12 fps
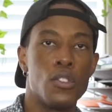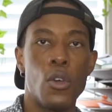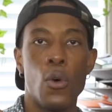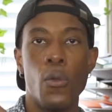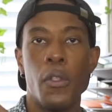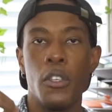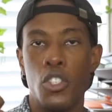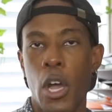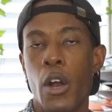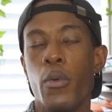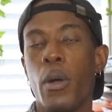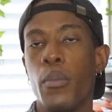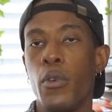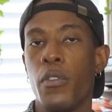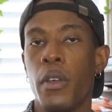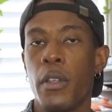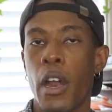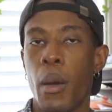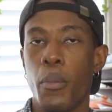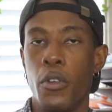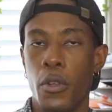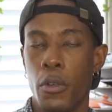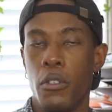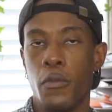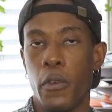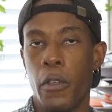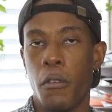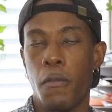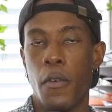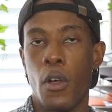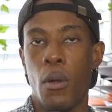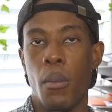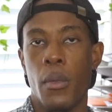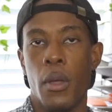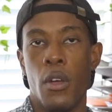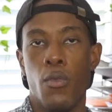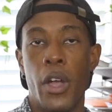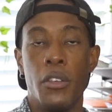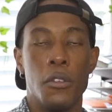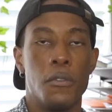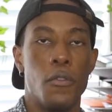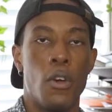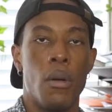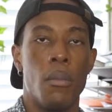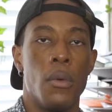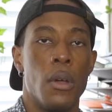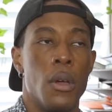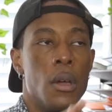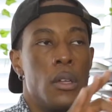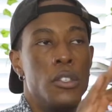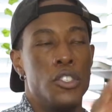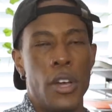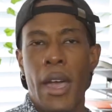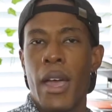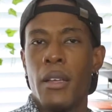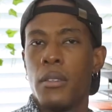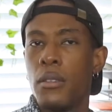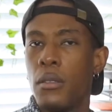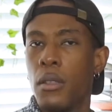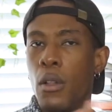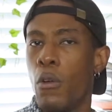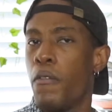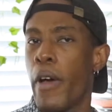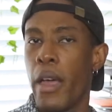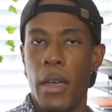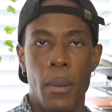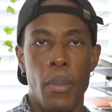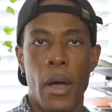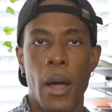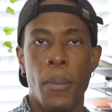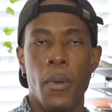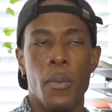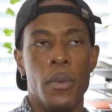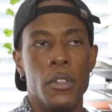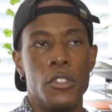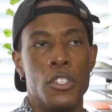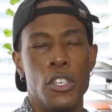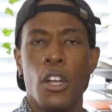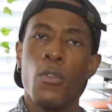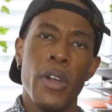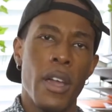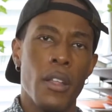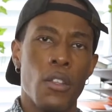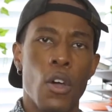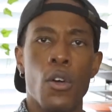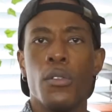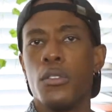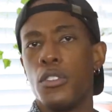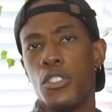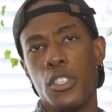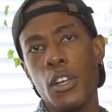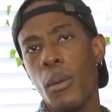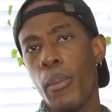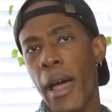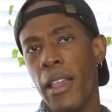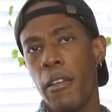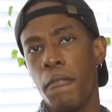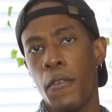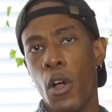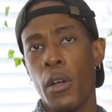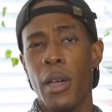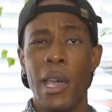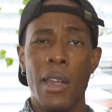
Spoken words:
So the genre of music that I produced for this film ranges from jazz, lo-fi hip hop, chill reggaeton, chill baile funk, and